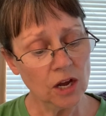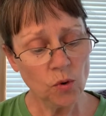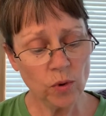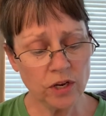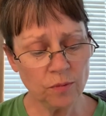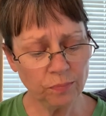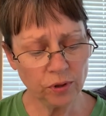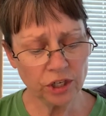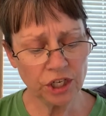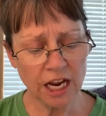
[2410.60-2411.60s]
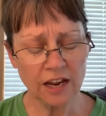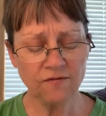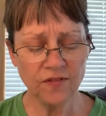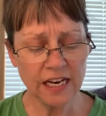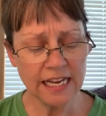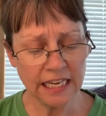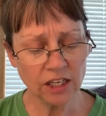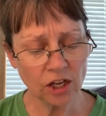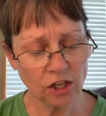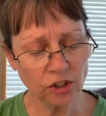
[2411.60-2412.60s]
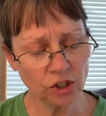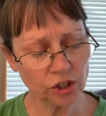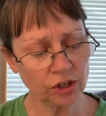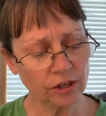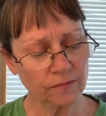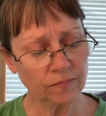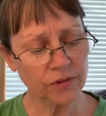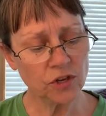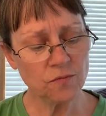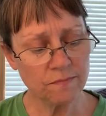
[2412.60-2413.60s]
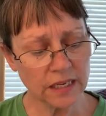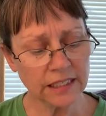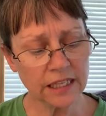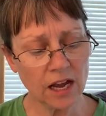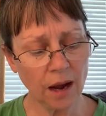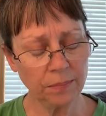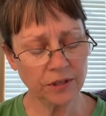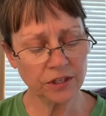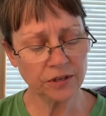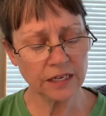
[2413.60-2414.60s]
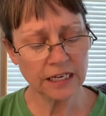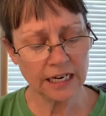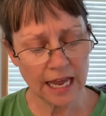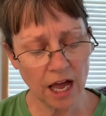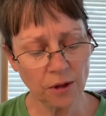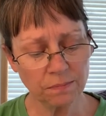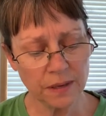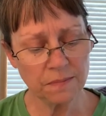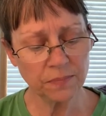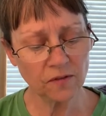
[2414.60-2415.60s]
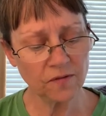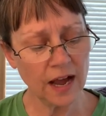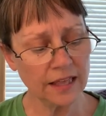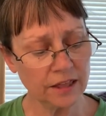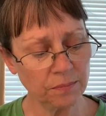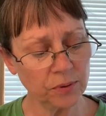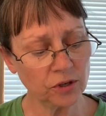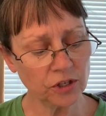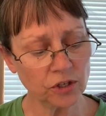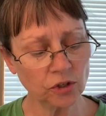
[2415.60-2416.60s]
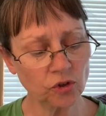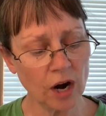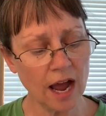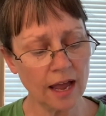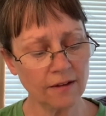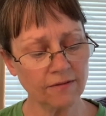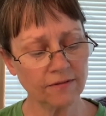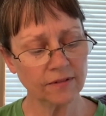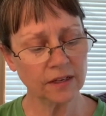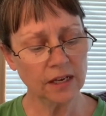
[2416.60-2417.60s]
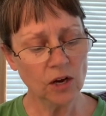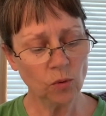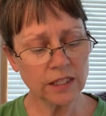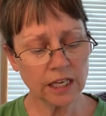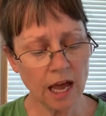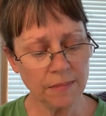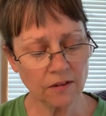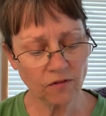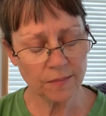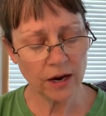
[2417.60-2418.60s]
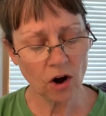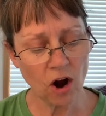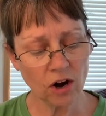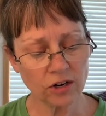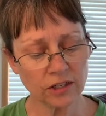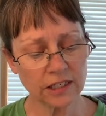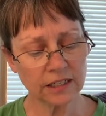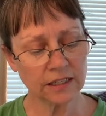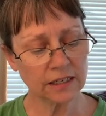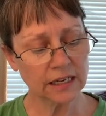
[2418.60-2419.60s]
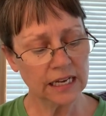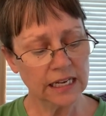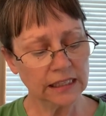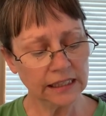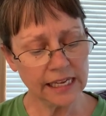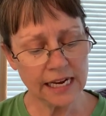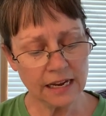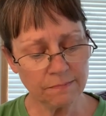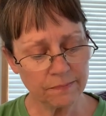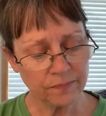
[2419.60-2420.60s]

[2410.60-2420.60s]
When you push a fitting in culture, you miss the opportunity to help people find their personal drive, what's coming from their hearts. Leading